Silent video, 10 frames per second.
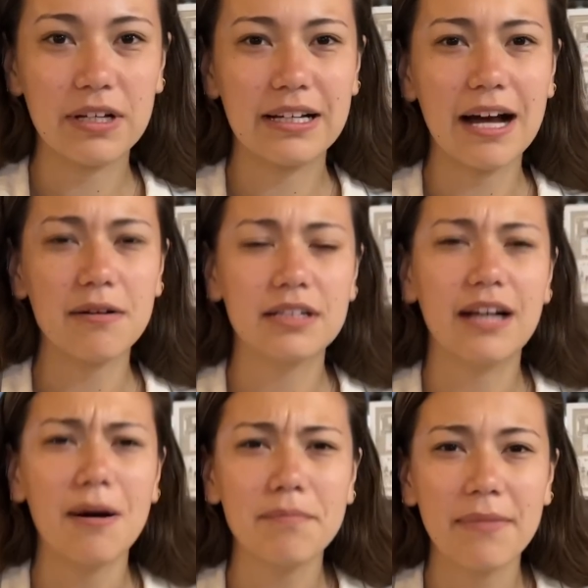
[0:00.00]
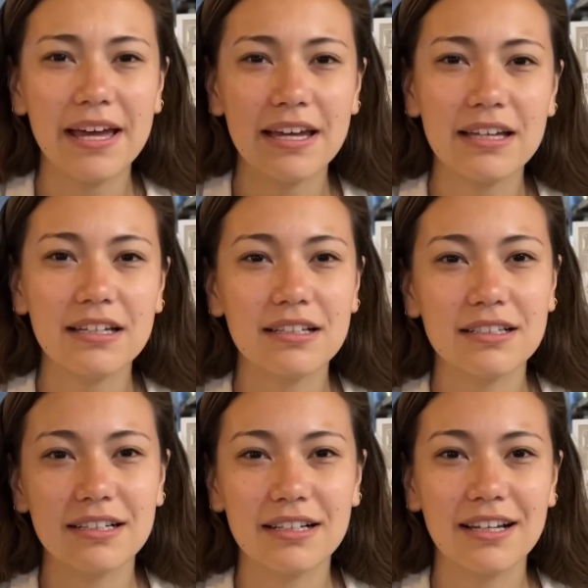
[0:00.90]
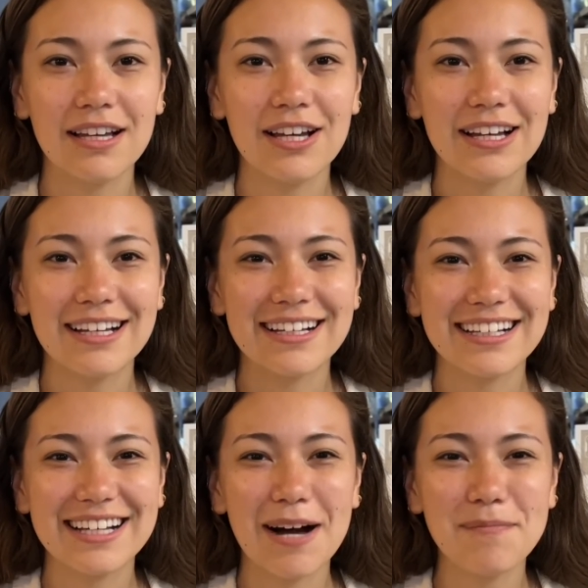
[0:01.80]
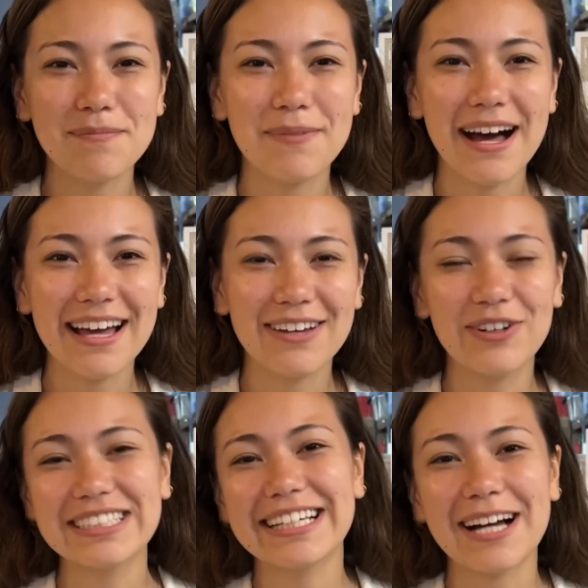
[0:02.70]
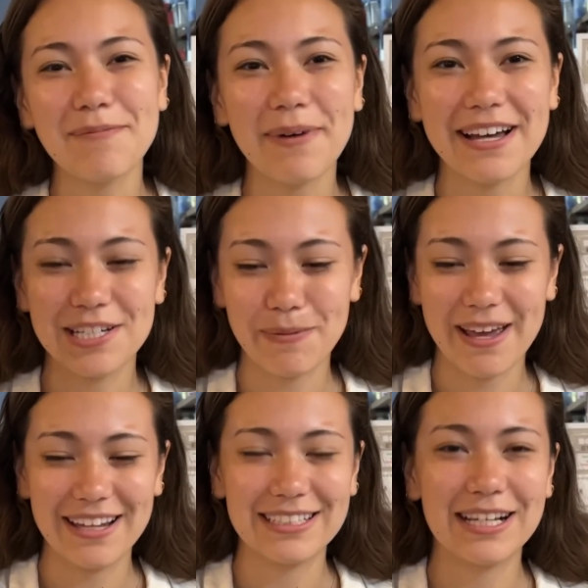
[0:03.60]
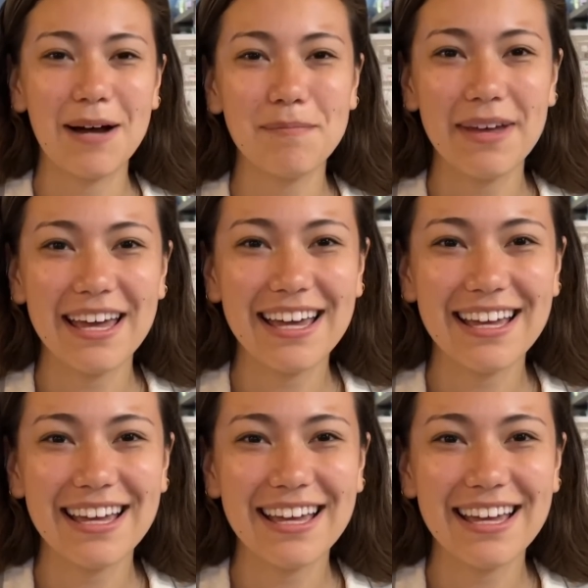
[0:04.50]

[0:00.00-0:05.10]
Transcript: Gambe? Kampai? Oh, we say kampai in Japan. Gambe?